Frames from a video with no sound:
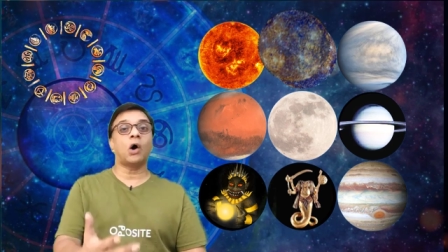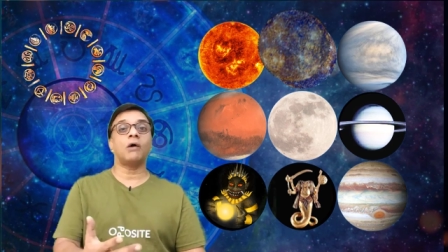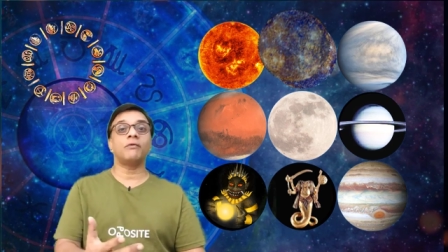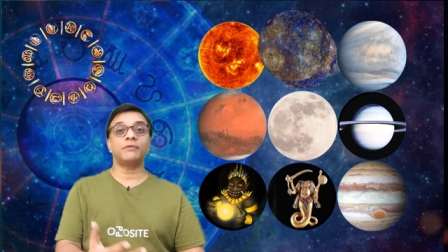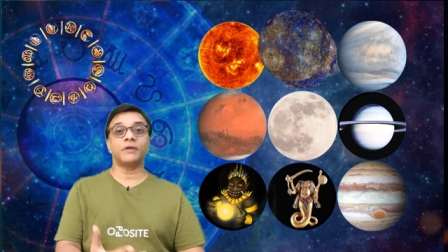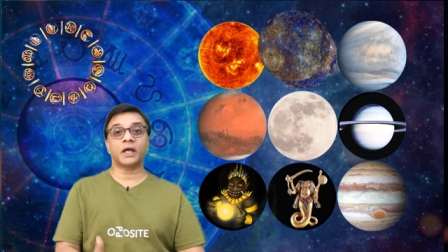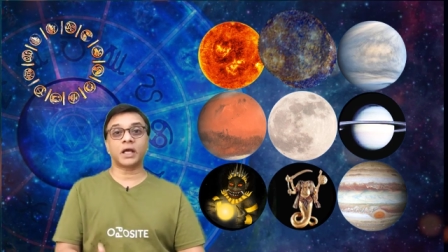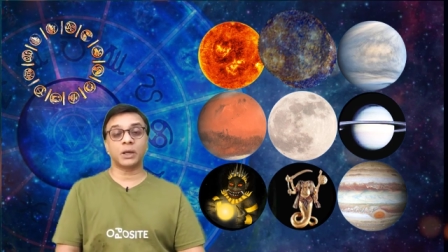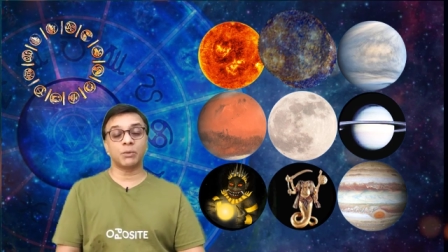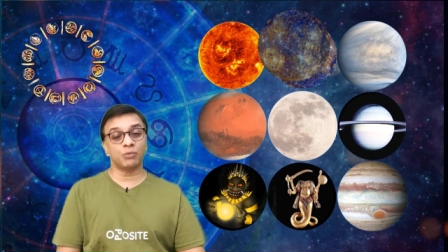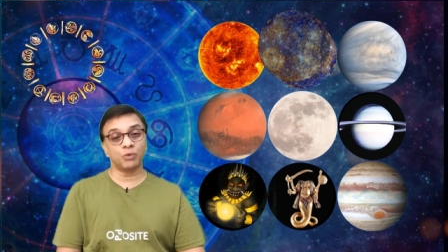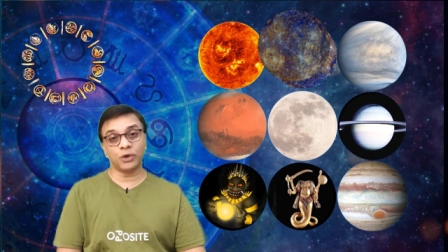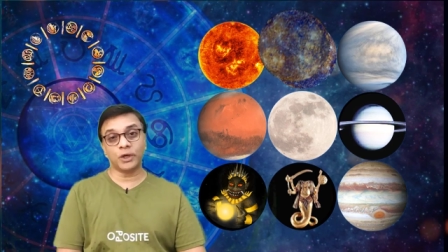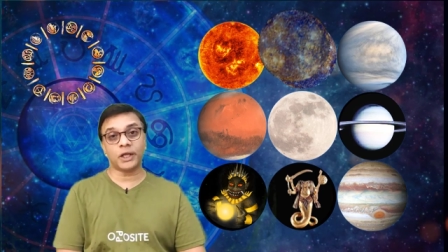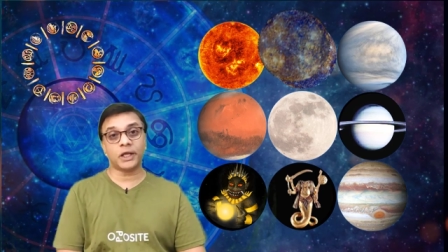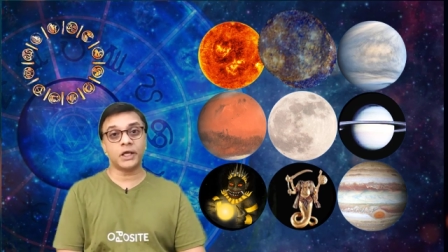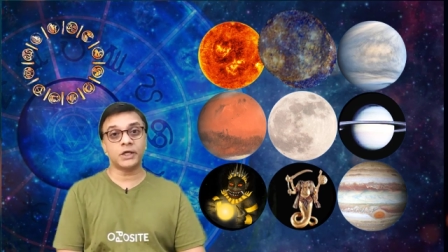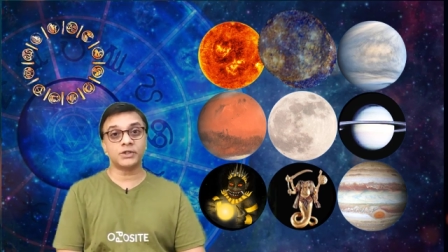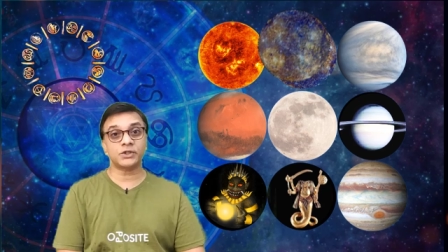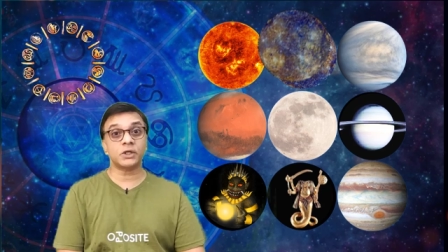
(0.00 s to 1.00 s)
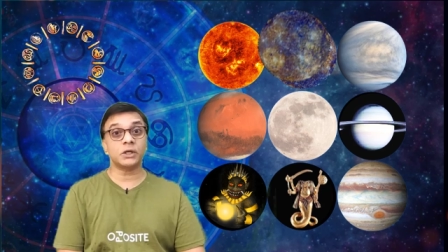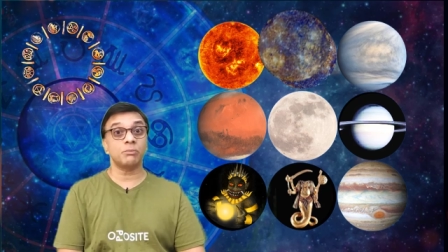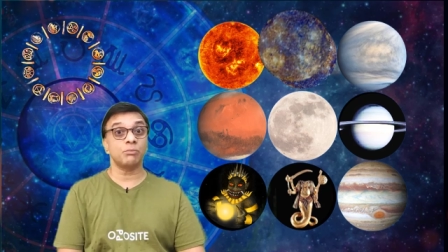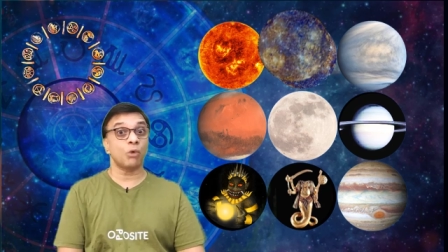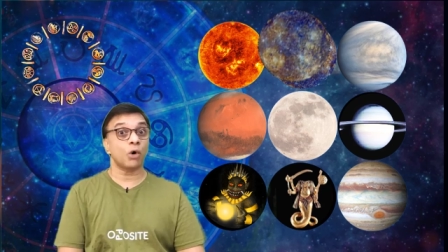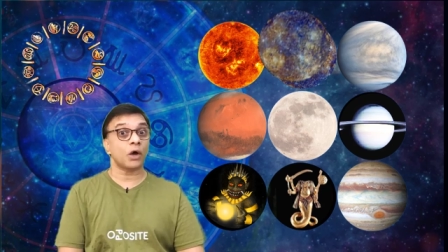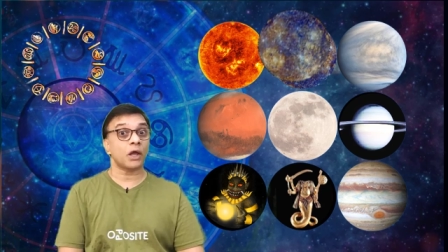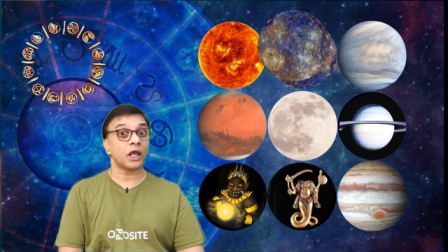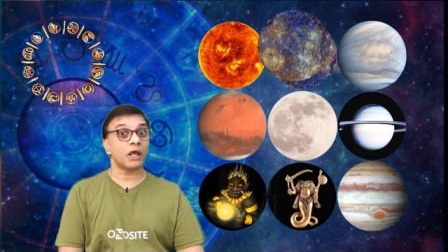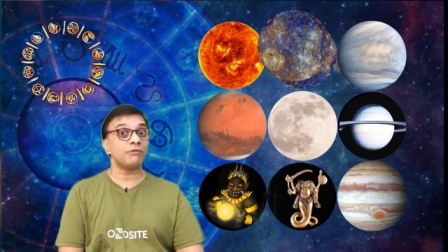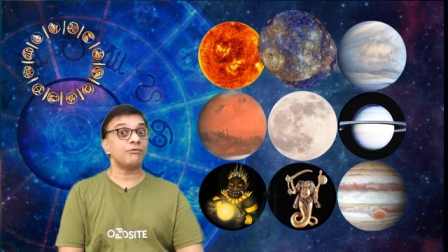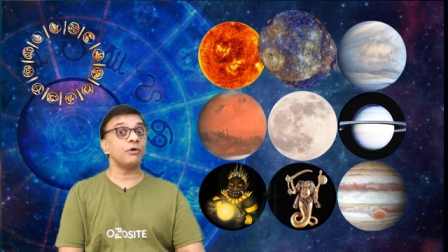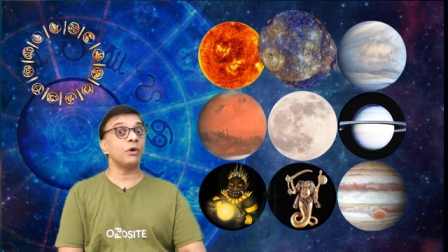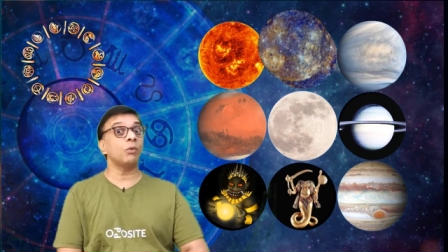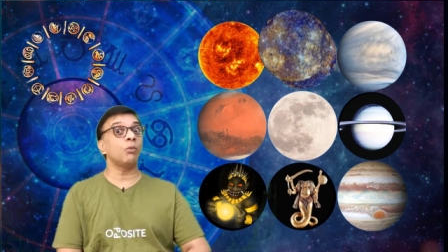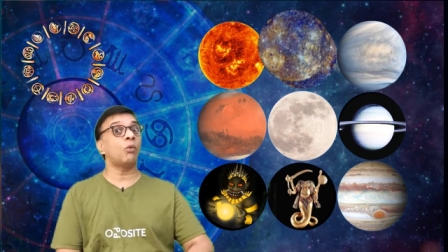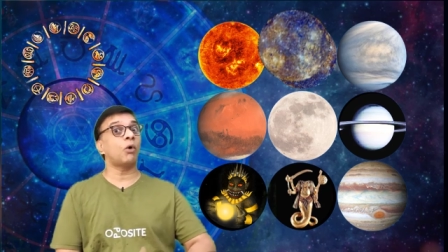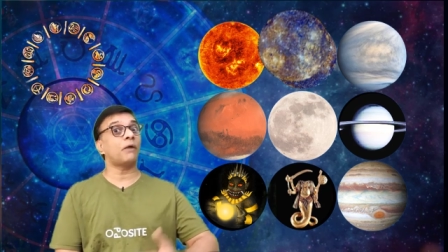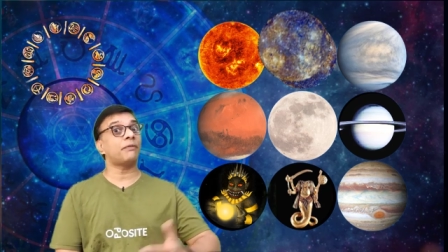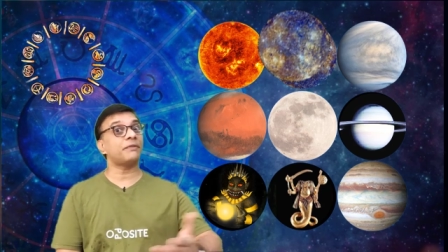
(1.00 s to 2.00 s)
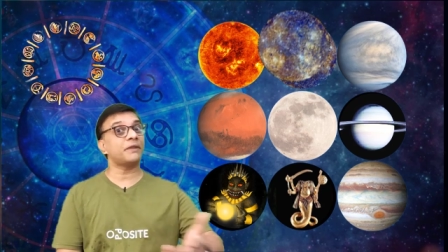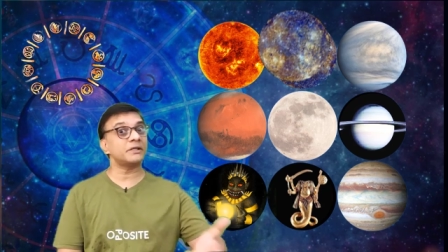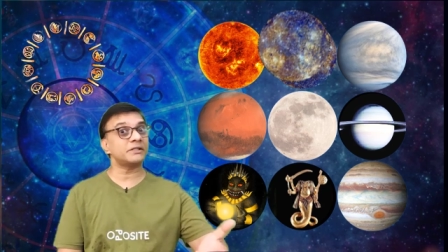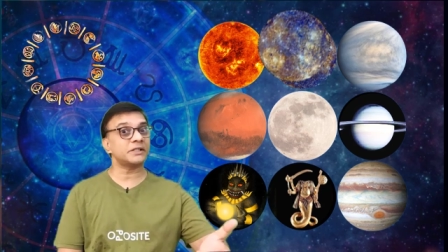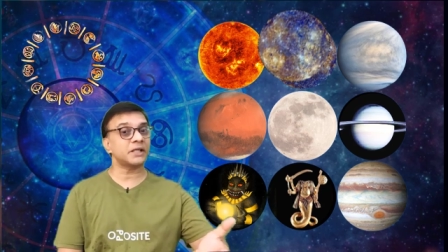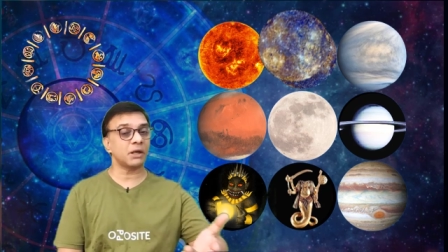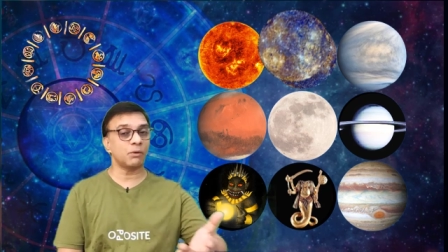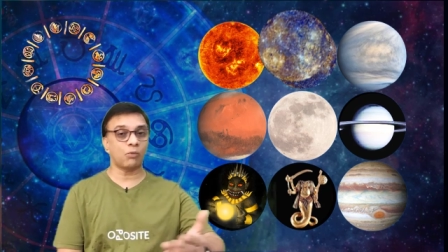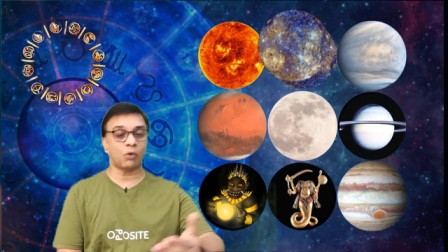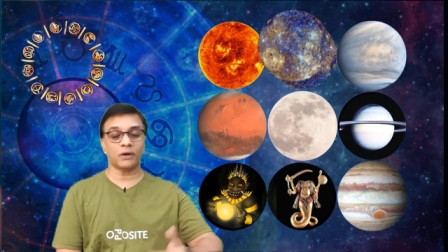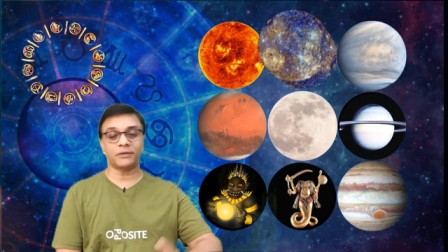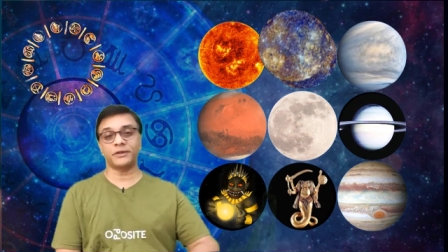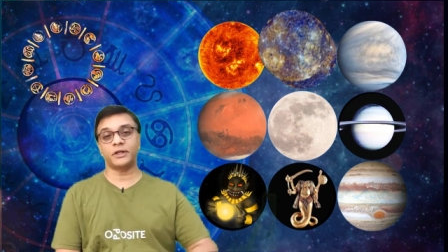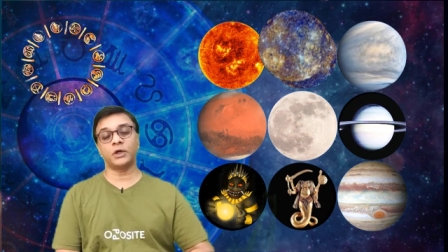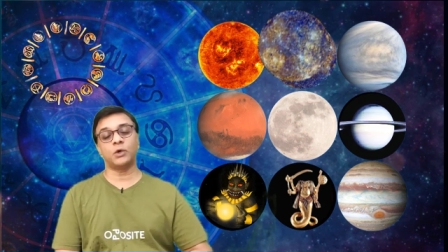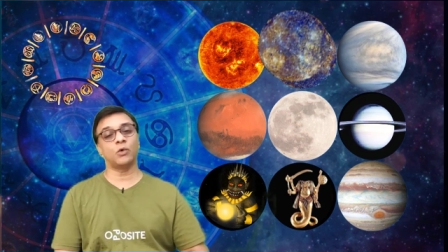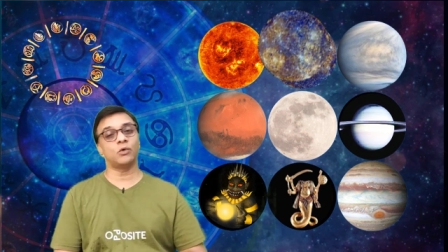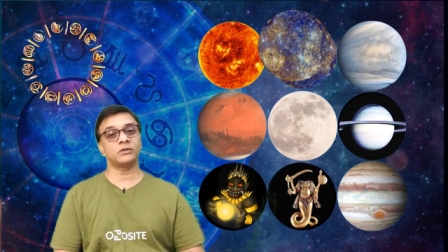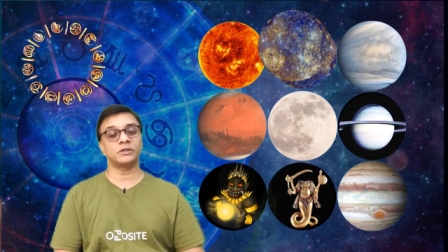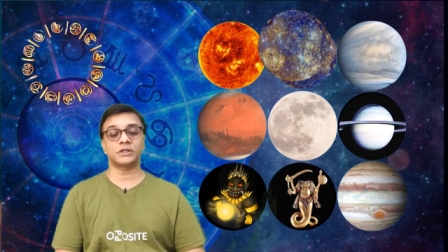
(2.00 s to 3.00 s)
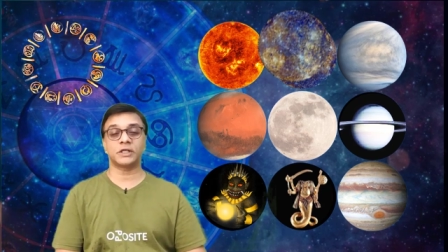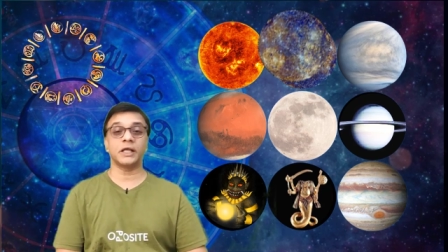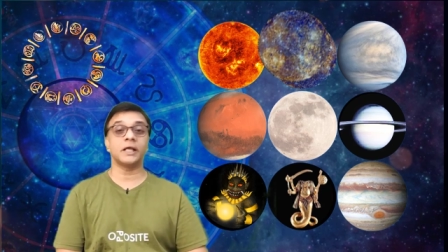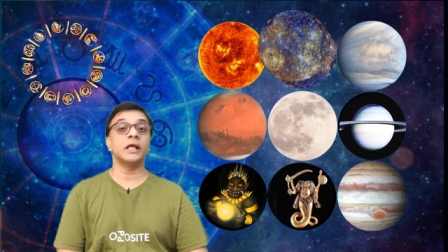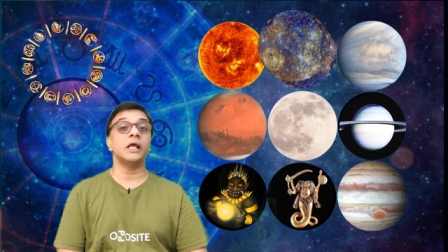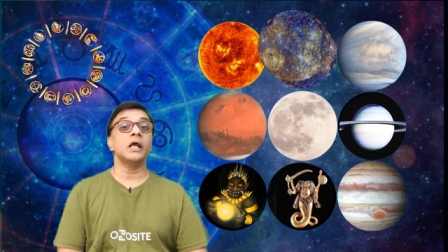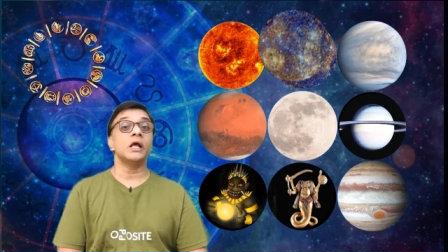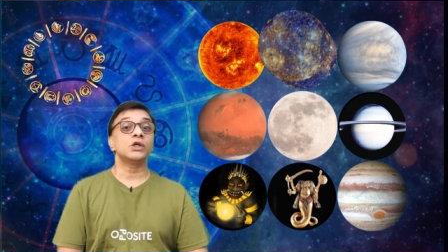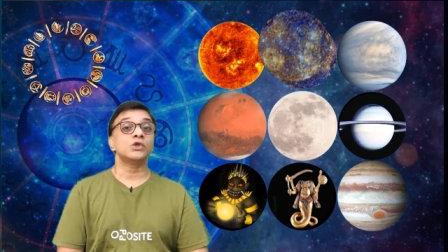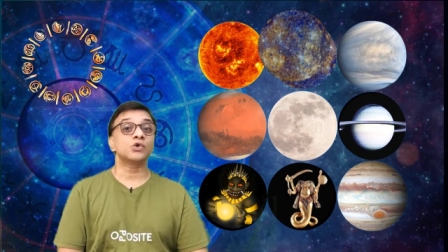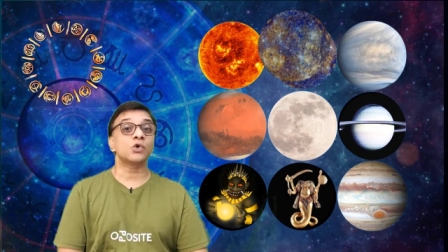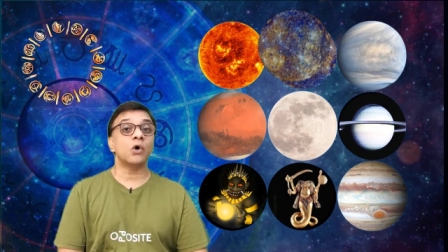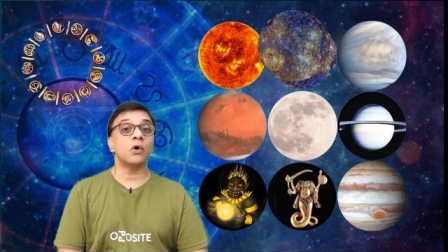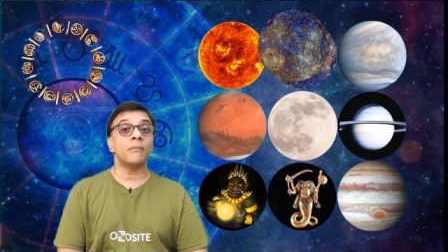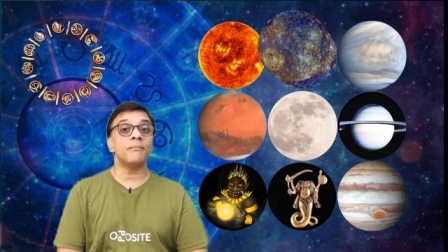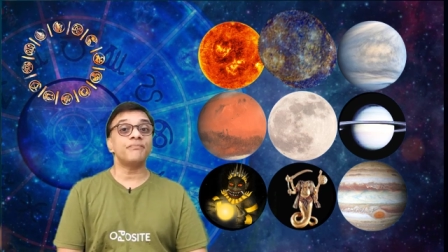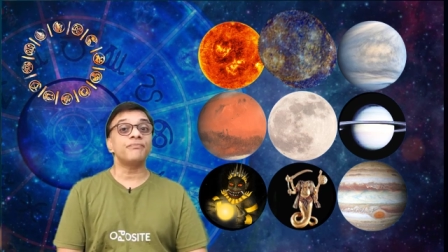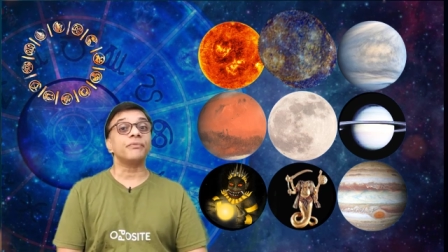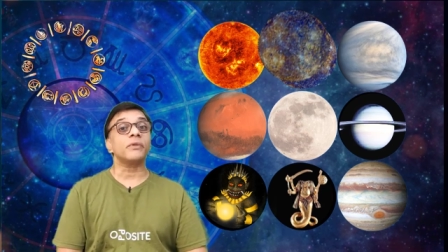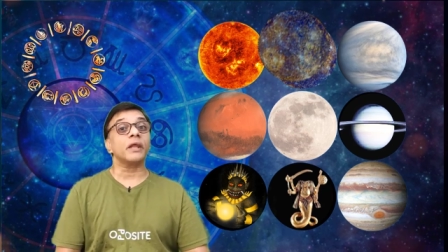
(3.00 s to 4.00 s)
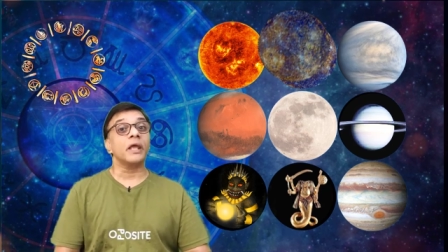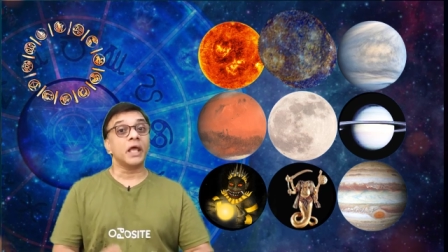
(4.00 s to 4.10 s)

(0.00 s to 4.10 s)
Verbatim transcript: of their communication more careful what they say what they don't say so